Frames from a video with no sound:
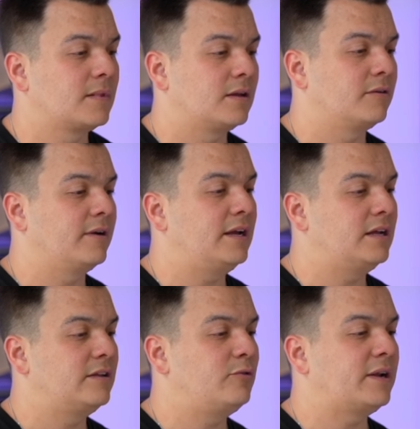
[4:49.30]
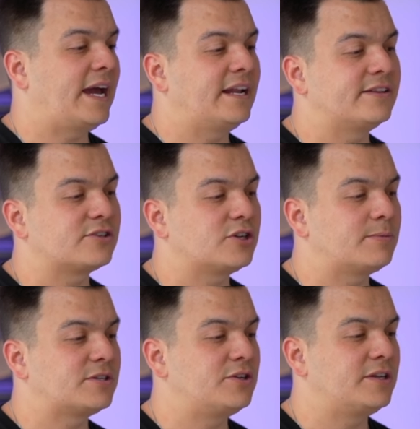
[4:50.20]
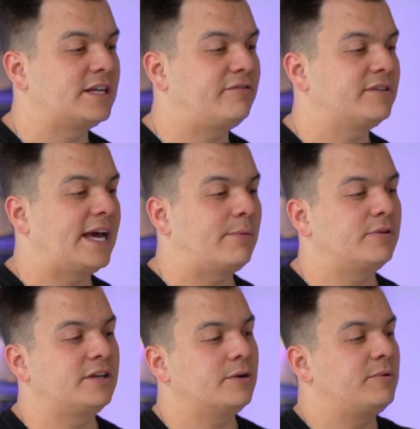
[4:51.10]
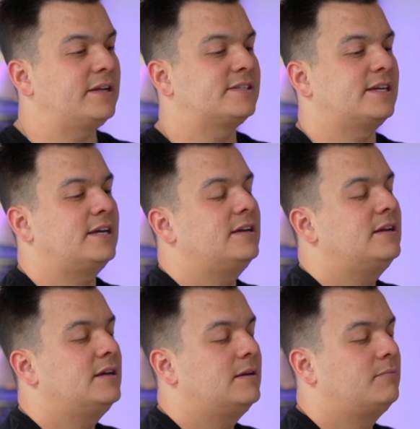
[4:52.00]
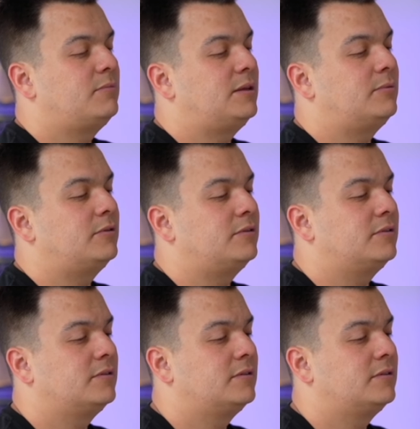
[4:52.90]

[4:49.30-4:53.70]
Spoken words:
All right, and if you want to add a description, you can definitely add one here. We could say people